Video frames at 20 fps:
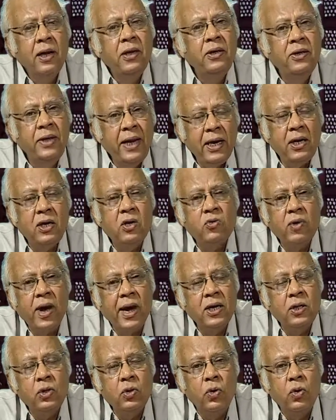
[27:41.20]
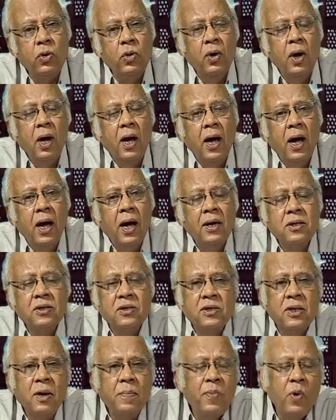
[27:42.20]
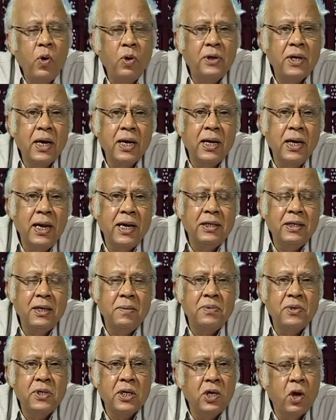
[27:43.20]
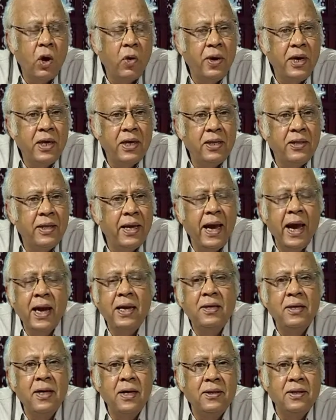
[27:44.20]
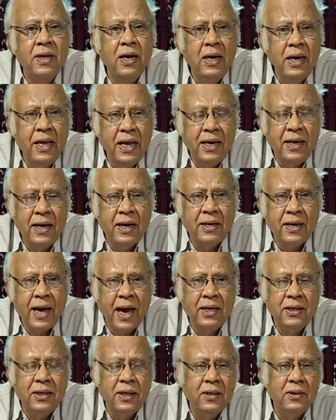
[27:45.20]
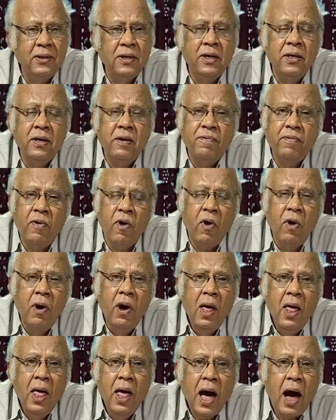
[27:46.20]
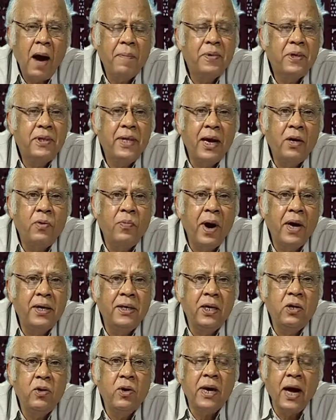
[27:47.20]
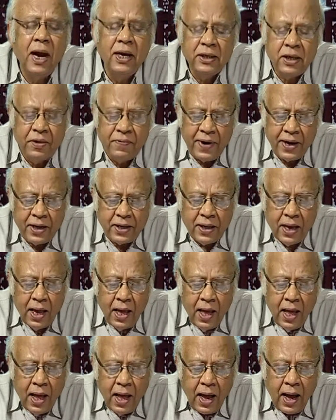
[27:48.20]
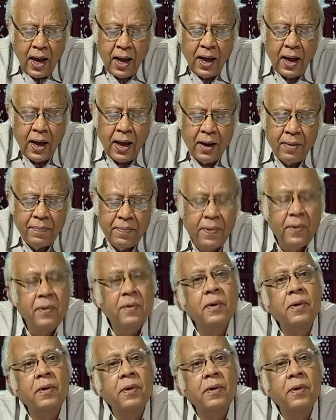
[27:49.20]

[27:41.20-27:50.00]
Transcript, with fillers: did try to uh, support the collective security. They entered the League in 1934, after that wanted to cultivate uh, uh